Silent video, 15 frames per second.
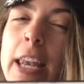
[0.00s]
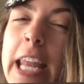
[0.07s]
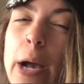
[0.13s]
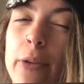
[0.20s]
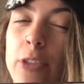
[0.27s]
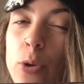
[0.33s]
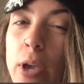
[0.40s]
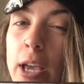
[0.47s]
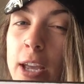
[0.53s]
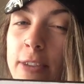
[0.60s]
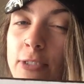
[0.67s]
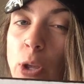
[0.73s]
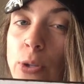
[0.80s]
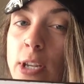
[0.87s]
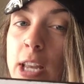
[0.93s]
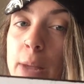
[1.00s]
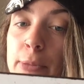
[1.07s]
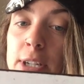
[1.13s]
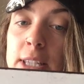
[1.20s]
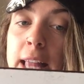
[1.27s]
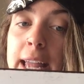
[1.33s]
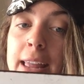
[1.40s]
Now, if you get confused on
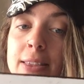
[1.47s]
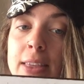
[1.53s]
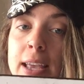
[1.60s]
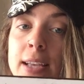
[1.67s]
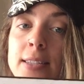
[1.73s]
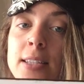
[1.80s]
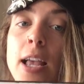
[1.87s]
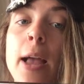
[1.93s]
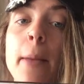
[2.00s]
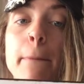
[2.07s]
numbers like this,